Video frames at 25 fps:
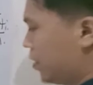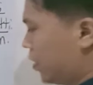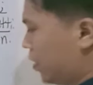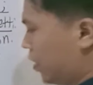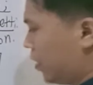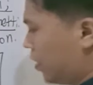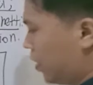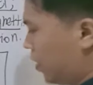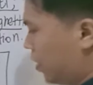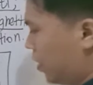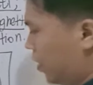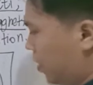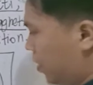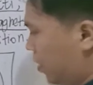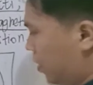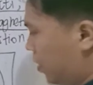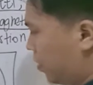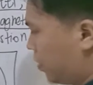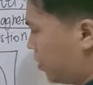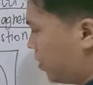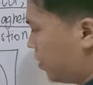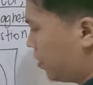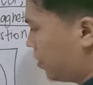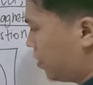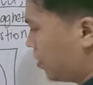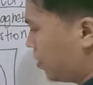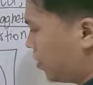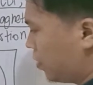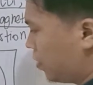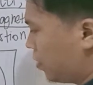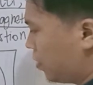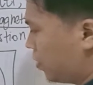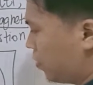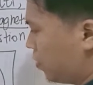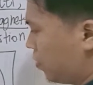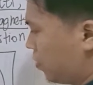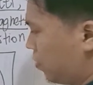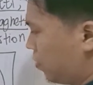And
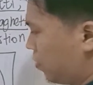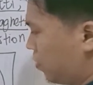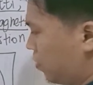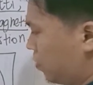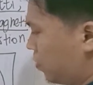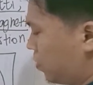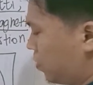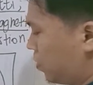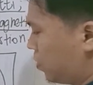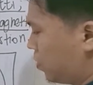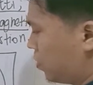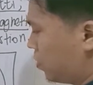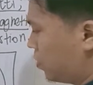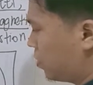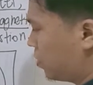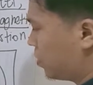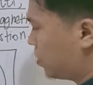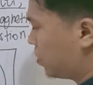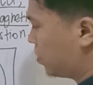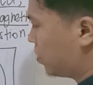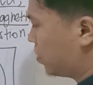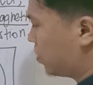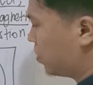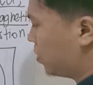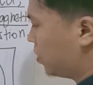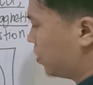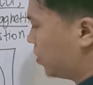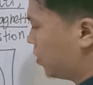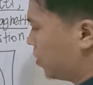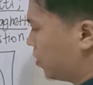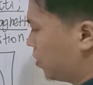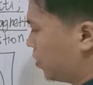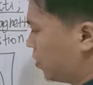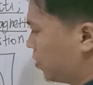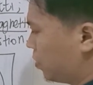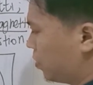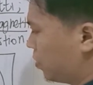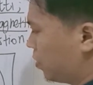the numbers, or the
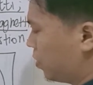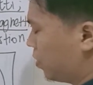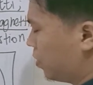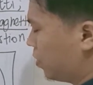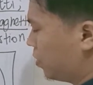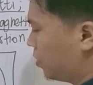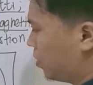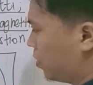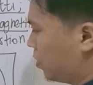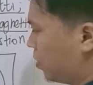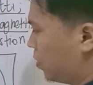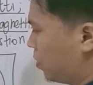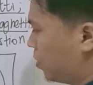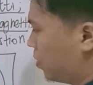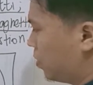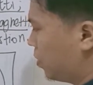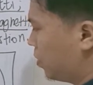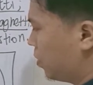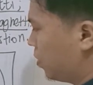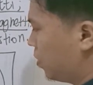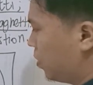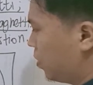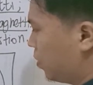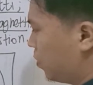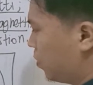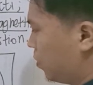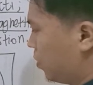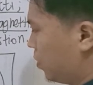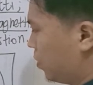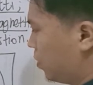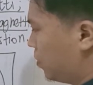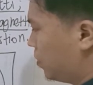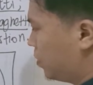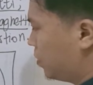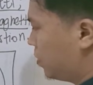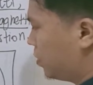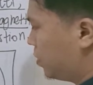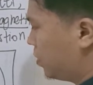cardinality
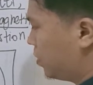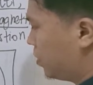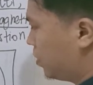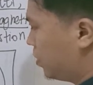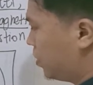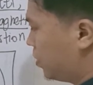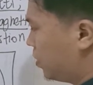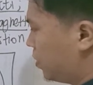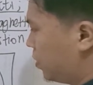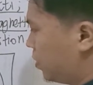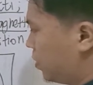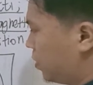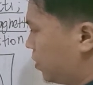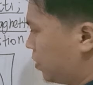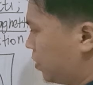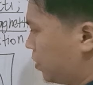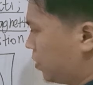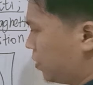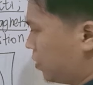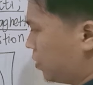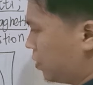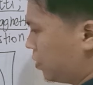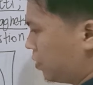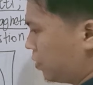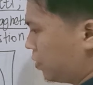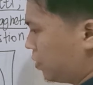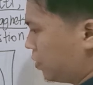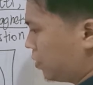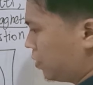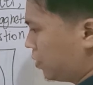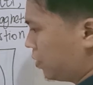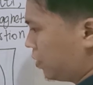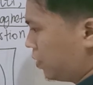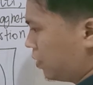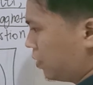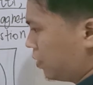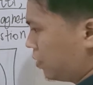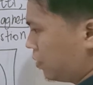with C
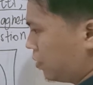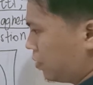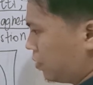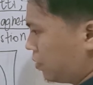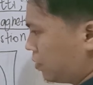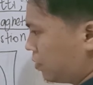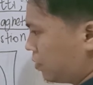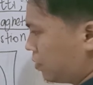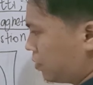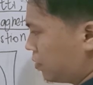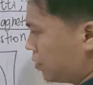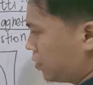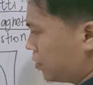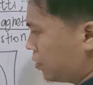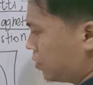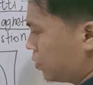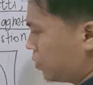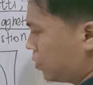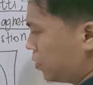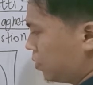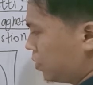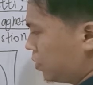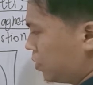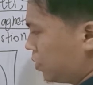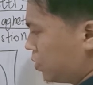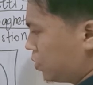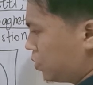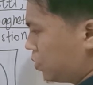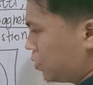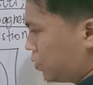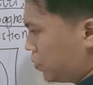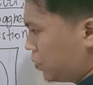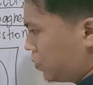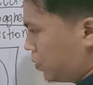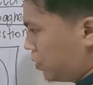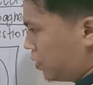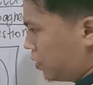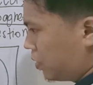is
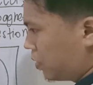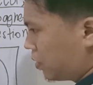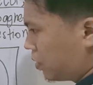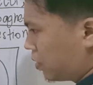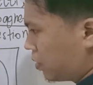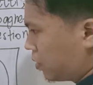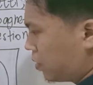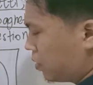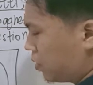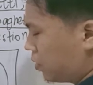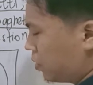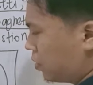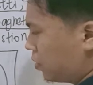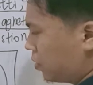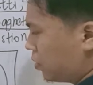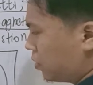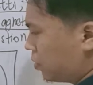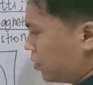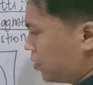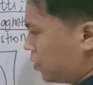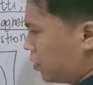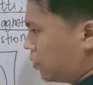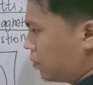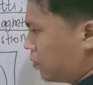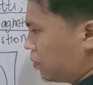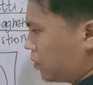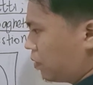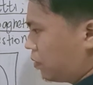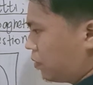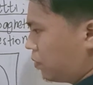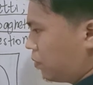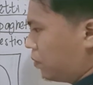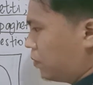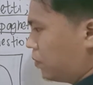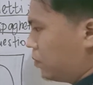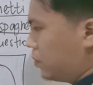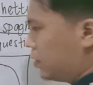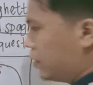3. There were
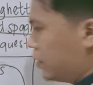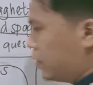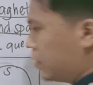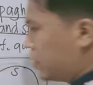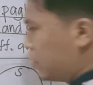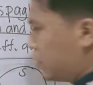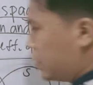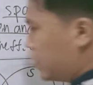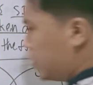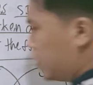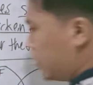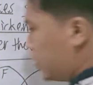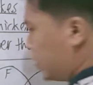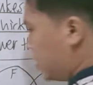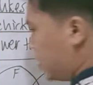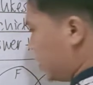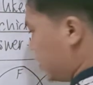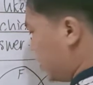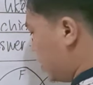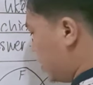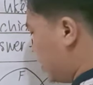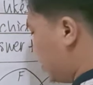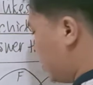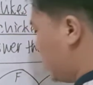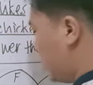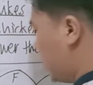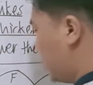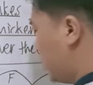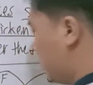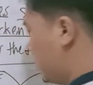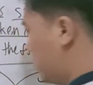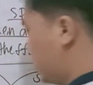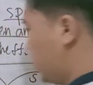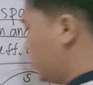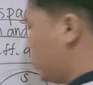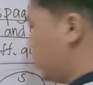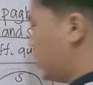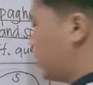only 3 kids
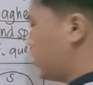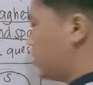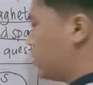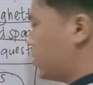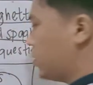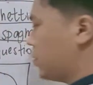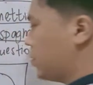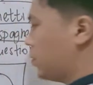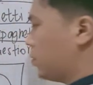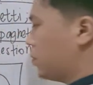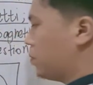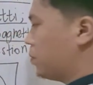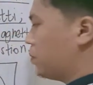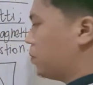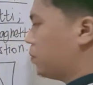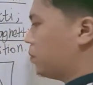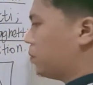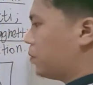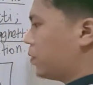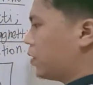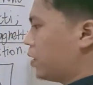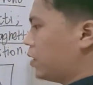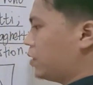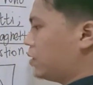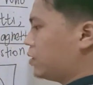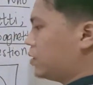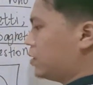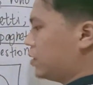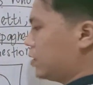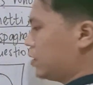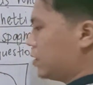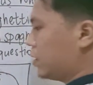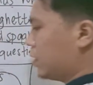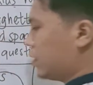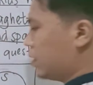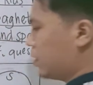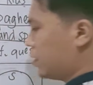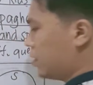who eat fried
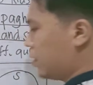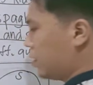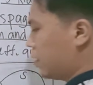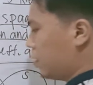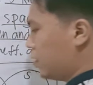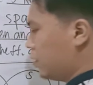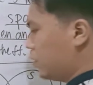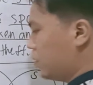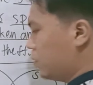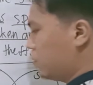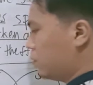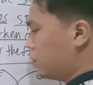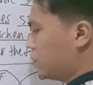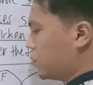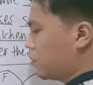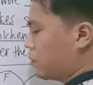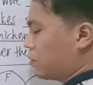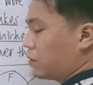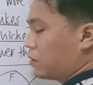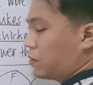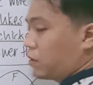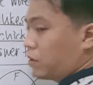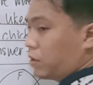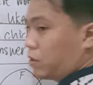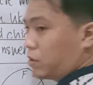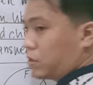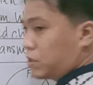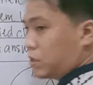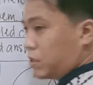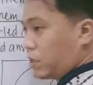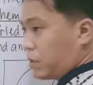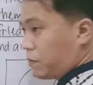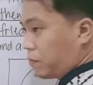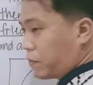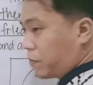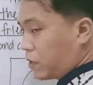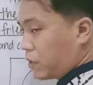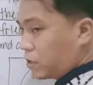chicken alone, or
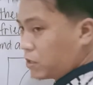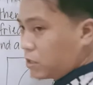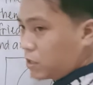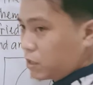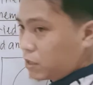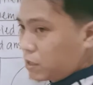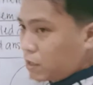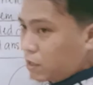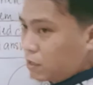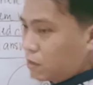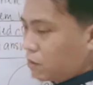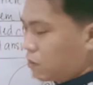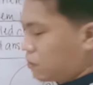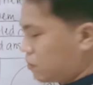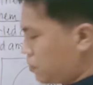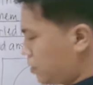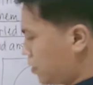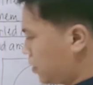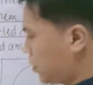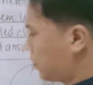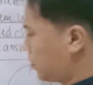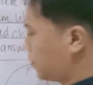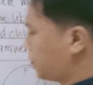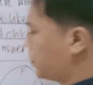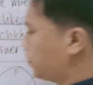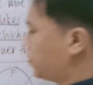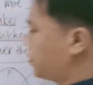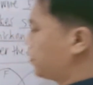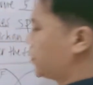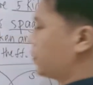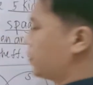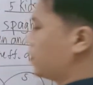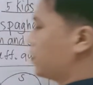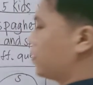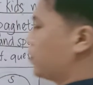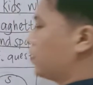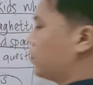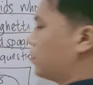fried chicken only.
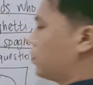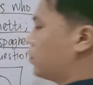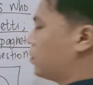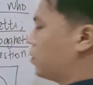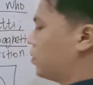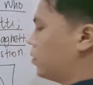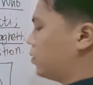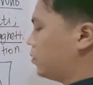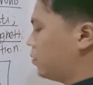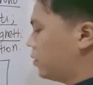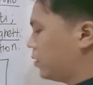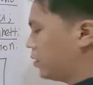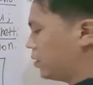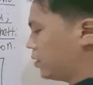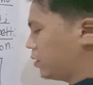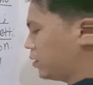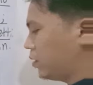So